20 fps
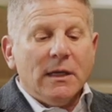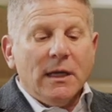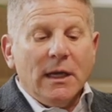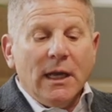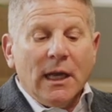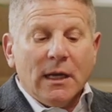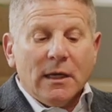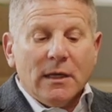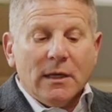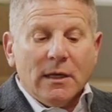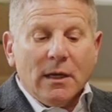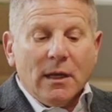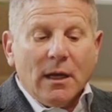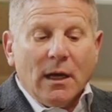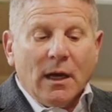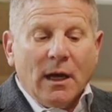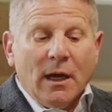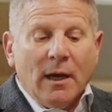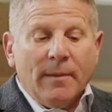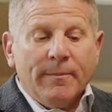it
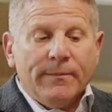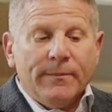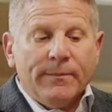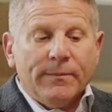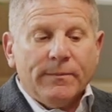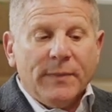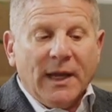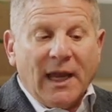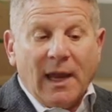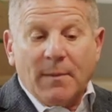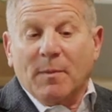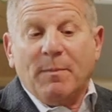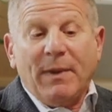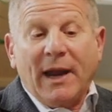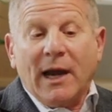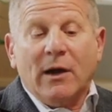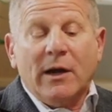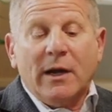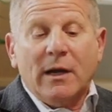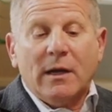became
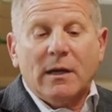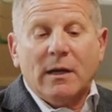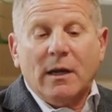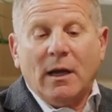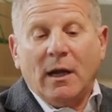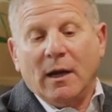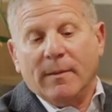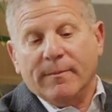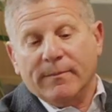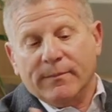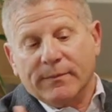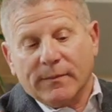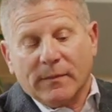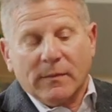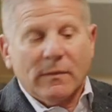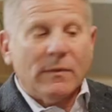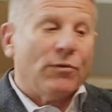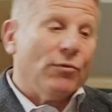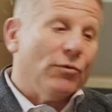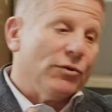apparent
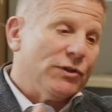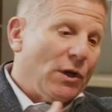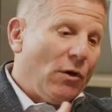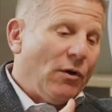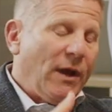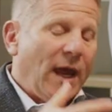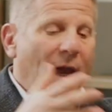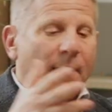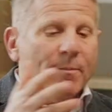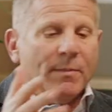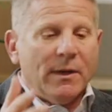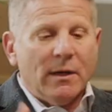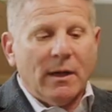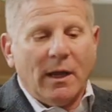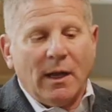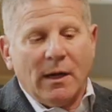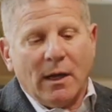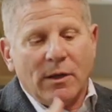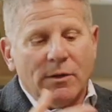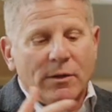through SOCAP
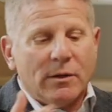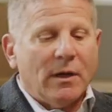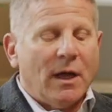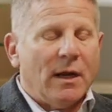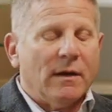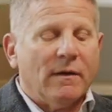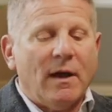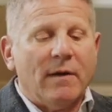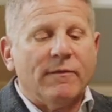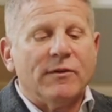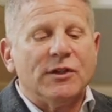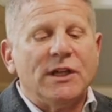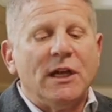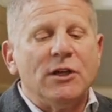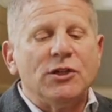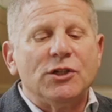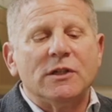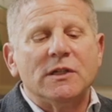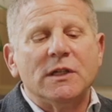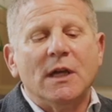and other kind of
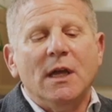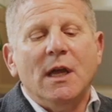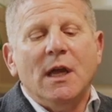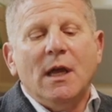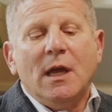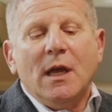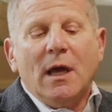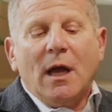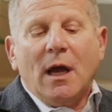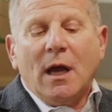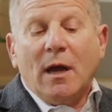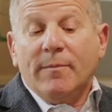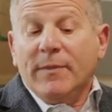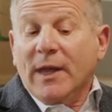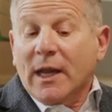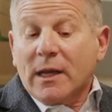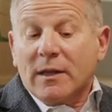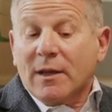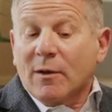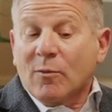conversations
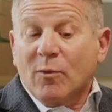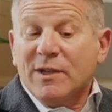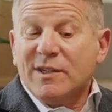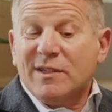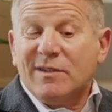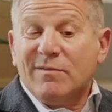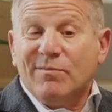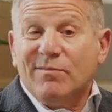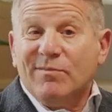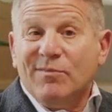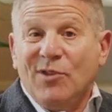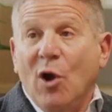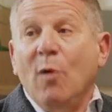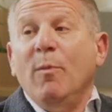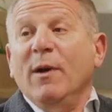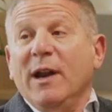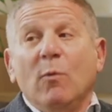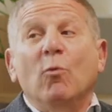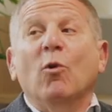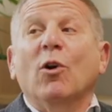that there was
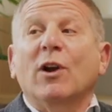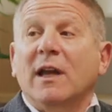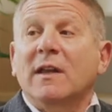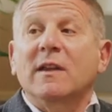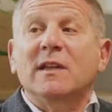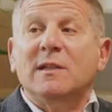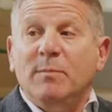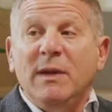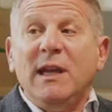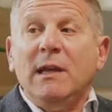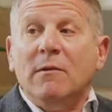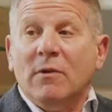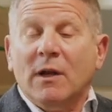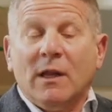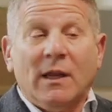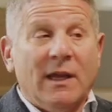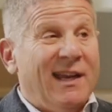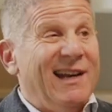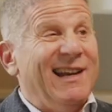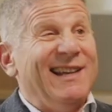nobody working this beat
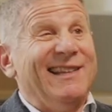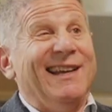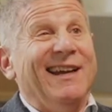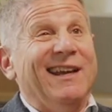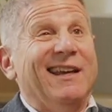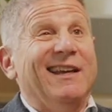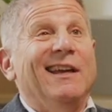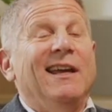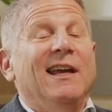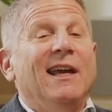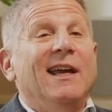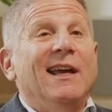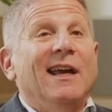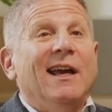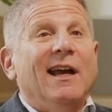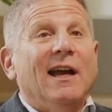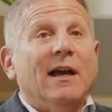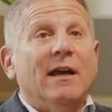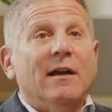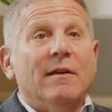really, and I like
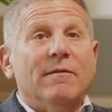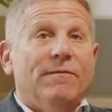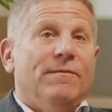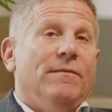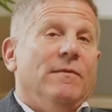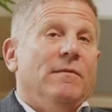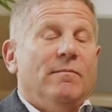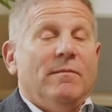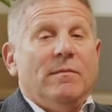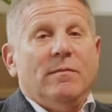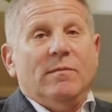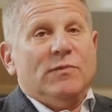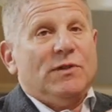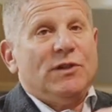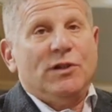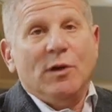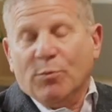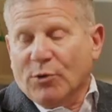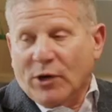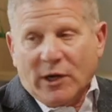
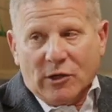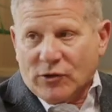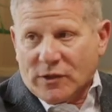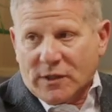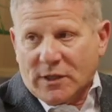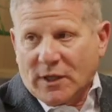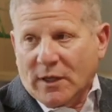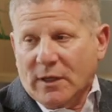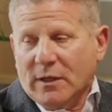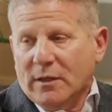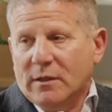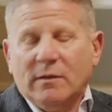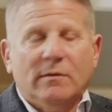super interesting.